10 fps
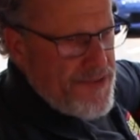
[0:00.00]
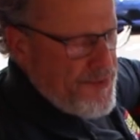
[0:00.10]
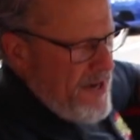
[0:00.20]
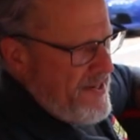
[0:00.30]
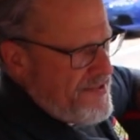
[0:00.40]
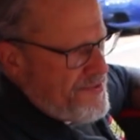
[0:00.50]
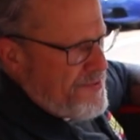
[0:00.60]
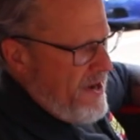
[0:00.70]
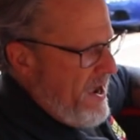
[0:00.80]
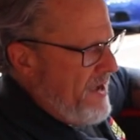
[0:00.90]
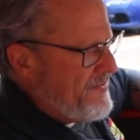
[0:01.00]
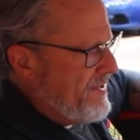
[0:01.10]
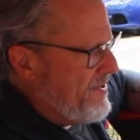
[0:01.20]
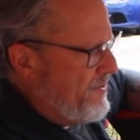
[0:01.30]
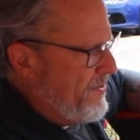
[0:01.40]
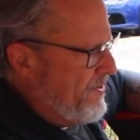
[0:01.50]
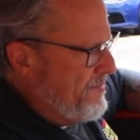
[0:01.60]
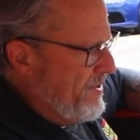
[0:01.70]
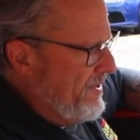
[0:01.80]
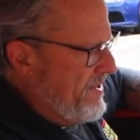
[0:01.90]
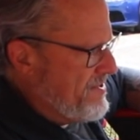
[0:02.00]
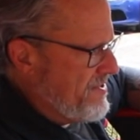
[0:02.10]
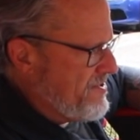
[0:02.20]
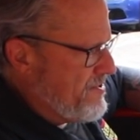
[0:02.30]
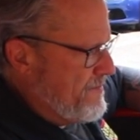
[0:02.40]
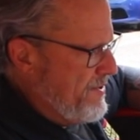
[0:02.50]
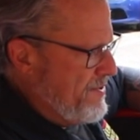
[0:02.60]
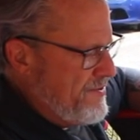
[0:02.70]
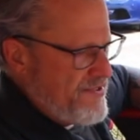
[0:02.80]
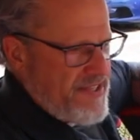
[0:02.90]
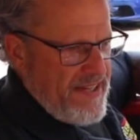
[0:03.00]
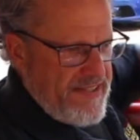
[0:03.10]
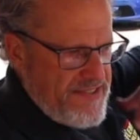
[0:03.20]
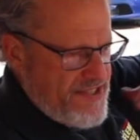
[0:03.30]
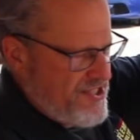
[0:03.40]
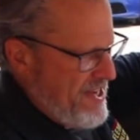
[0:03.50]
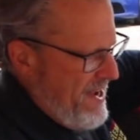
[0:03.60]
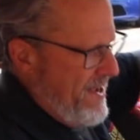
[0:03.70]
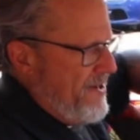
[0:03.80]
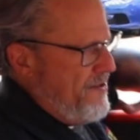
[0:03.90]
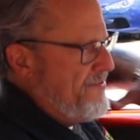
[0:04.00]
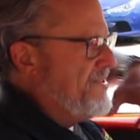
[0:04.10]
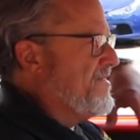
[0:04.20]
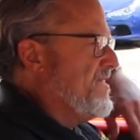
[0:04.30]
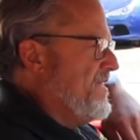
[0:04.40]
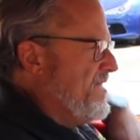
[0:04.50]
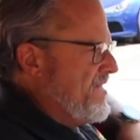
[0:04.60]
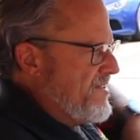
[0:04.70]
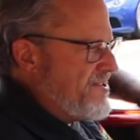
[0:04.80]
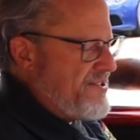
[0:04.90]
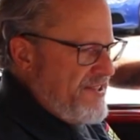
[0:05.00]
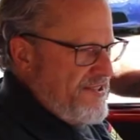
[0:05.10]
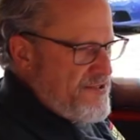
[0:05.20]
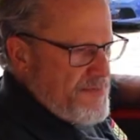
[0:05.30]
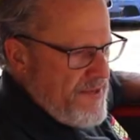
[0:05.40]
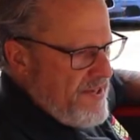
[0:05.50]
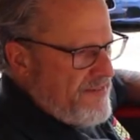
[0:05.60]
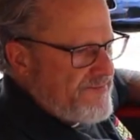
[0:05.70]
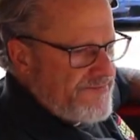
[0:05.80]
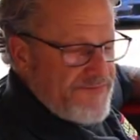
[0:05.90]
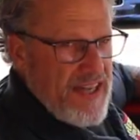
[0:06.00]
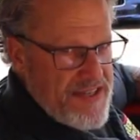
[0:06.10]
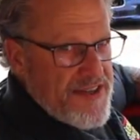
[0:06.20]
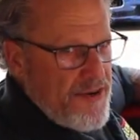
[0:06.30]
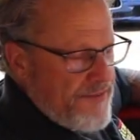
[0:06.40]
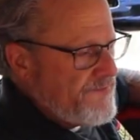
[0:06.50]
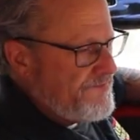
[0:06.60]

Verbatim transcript: great driving car. It really is. It's smooth. It's got a good sound. It steers well. Nice car.